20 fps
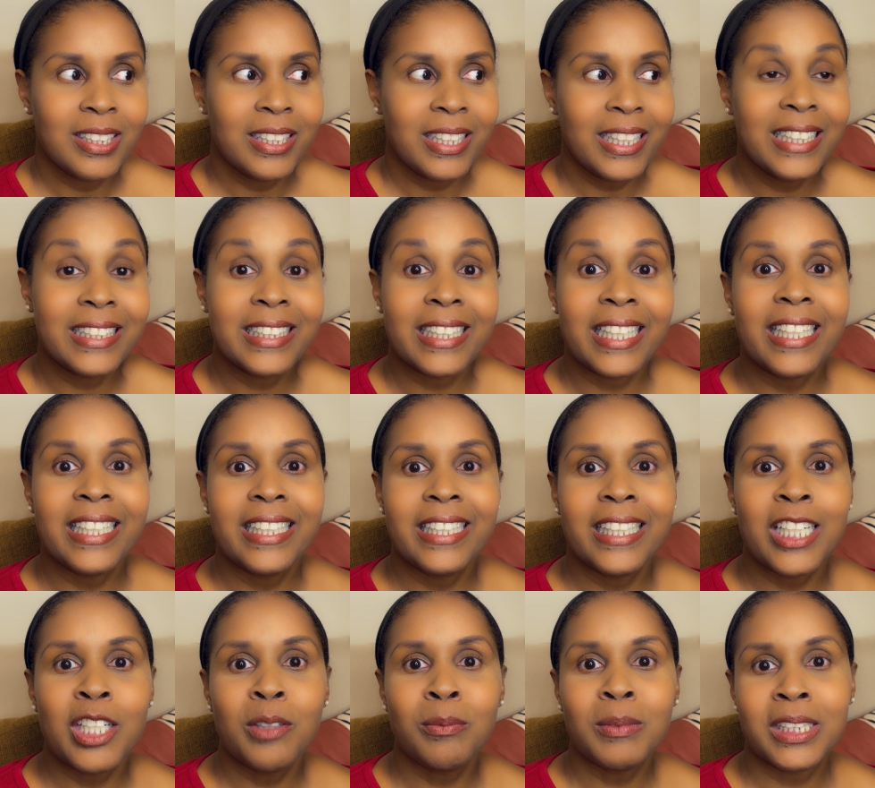is
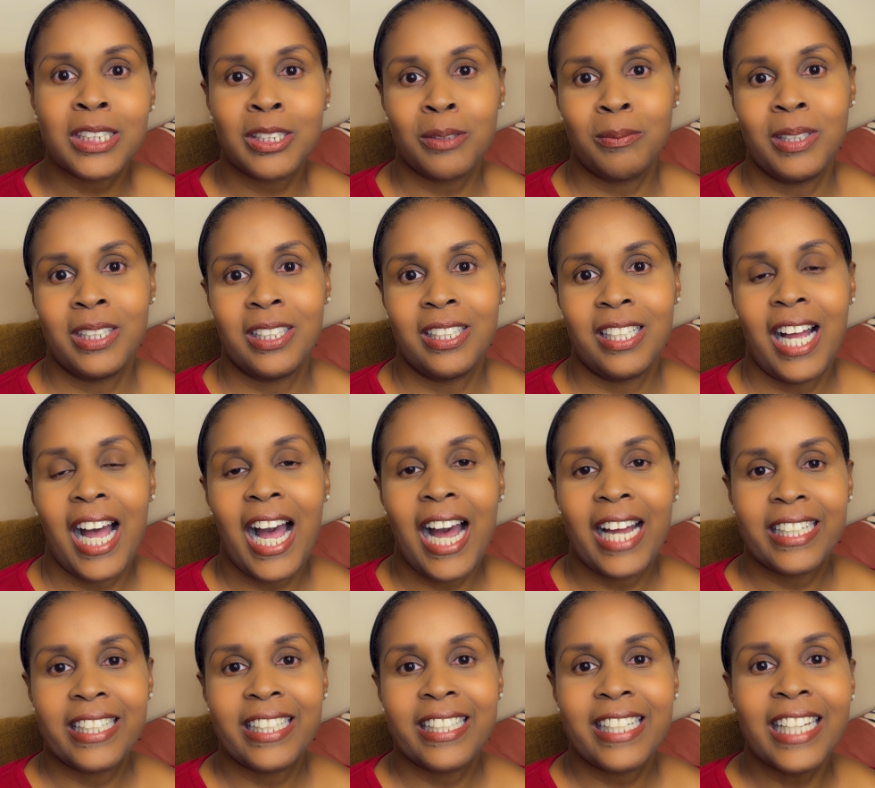inimitable,
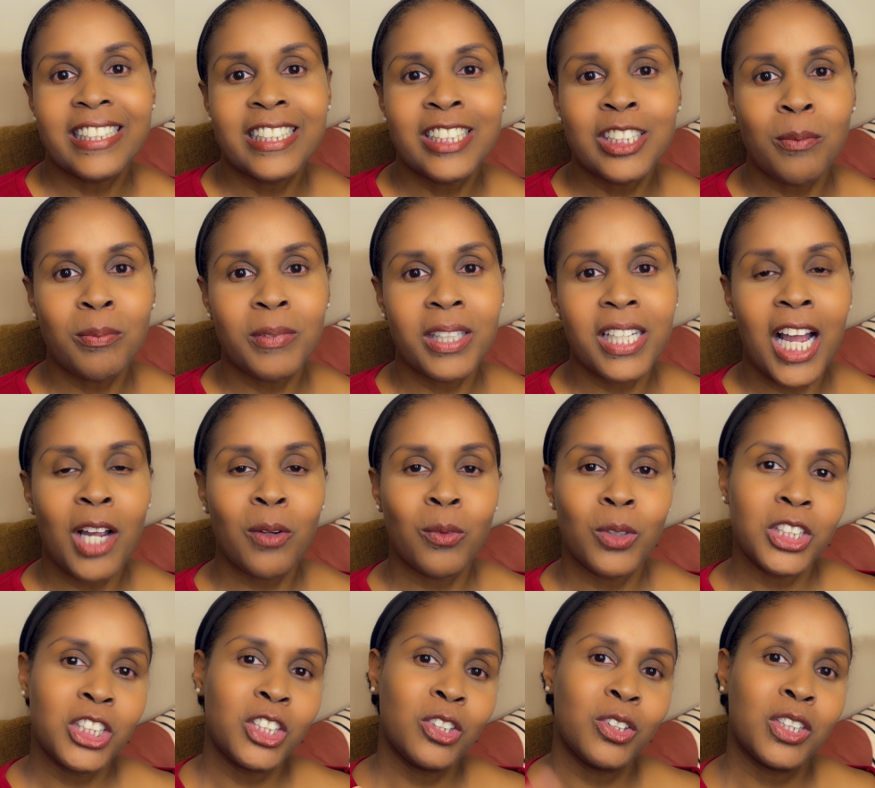and that's something I
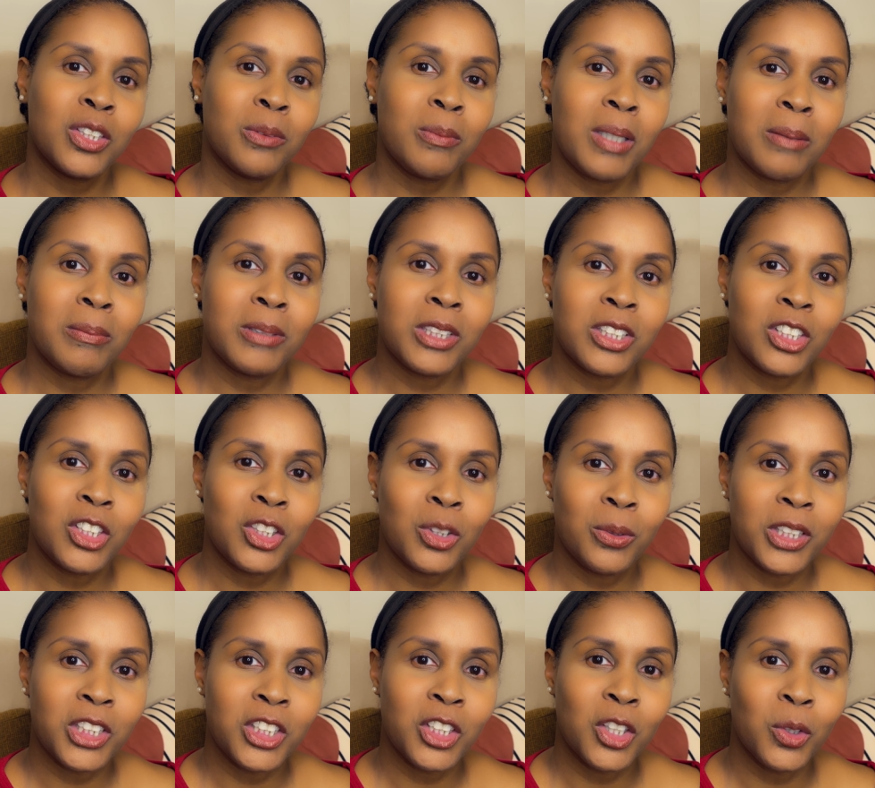want you to be able to
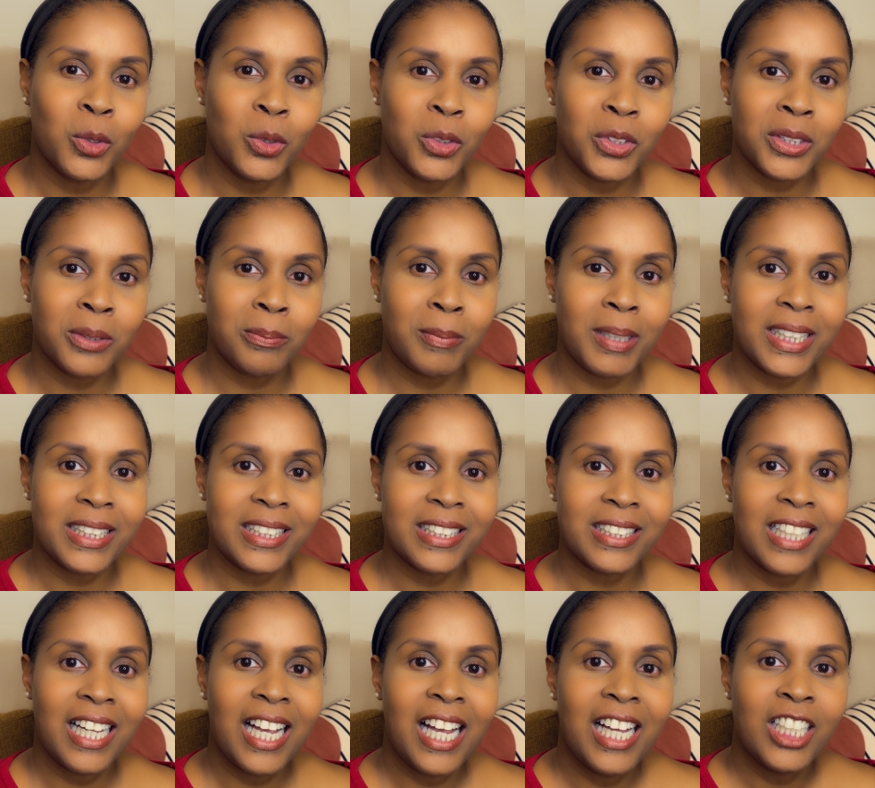do in your own
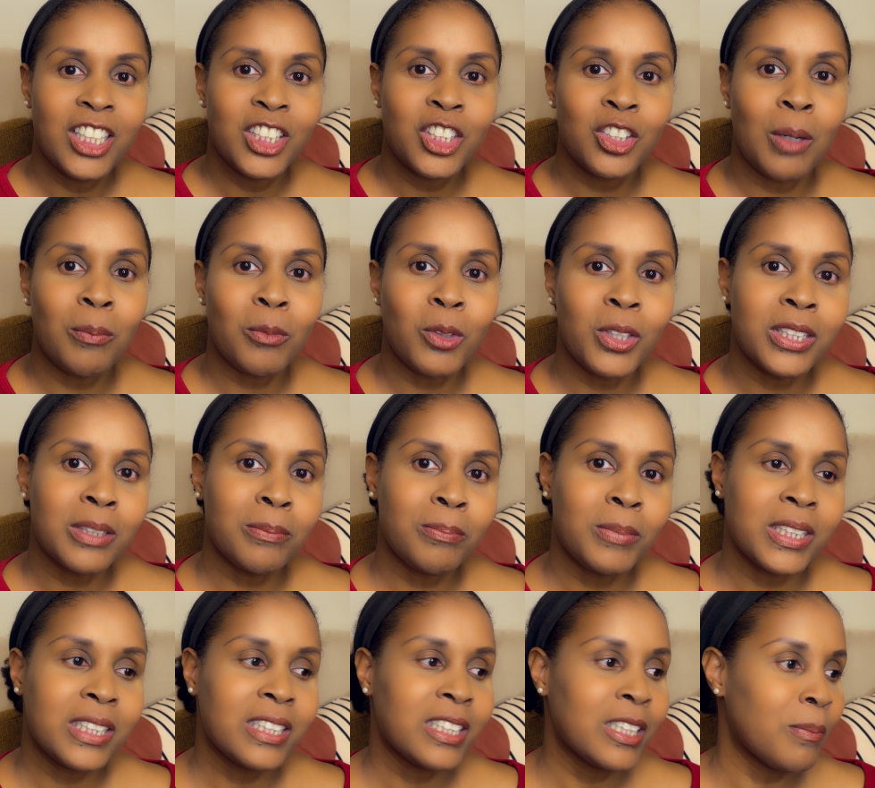space. So I'm going to
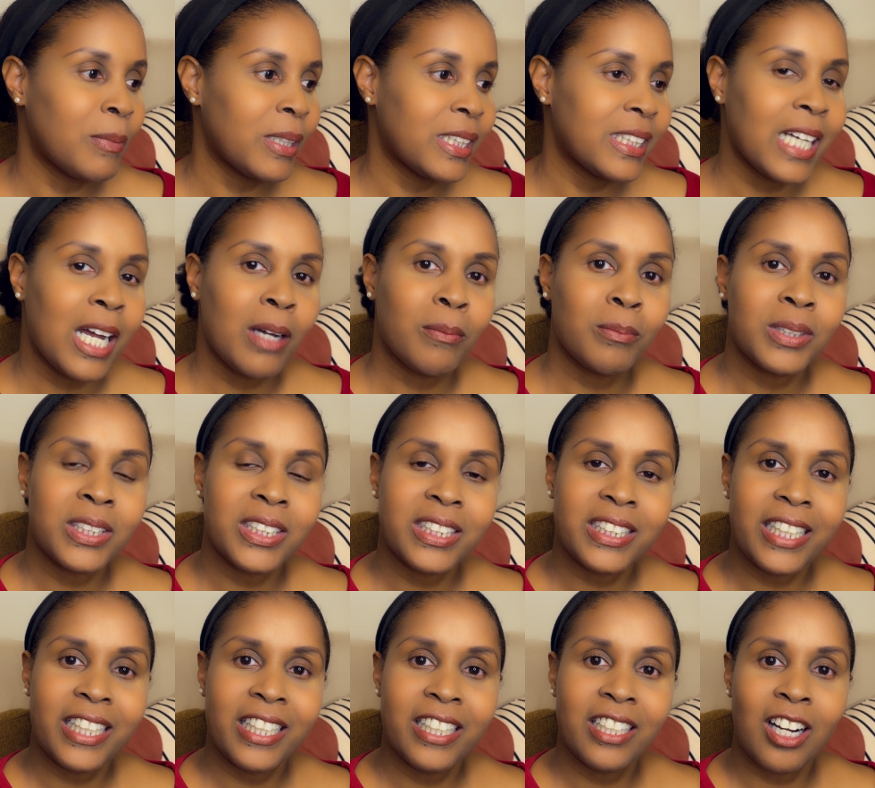put some examples
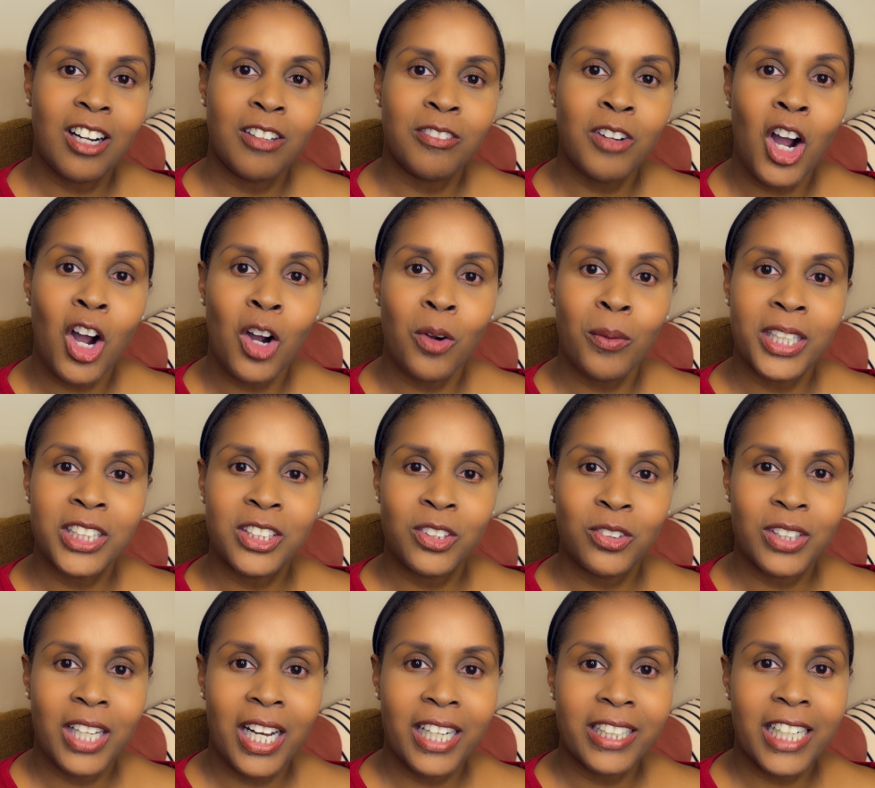here of how I
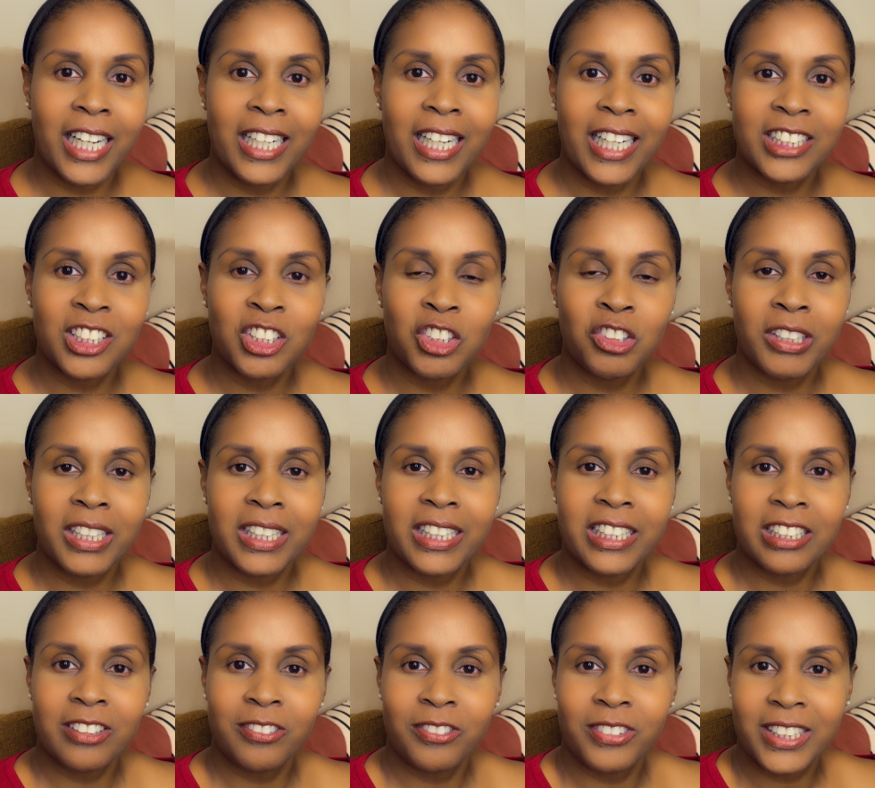do that. I like to create
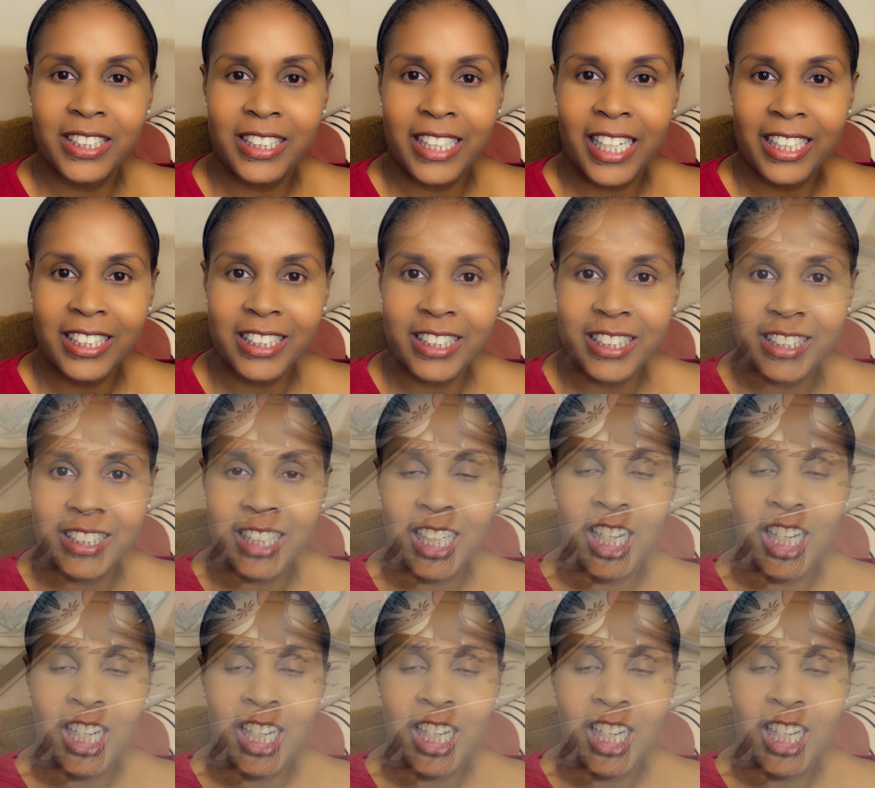little vignettes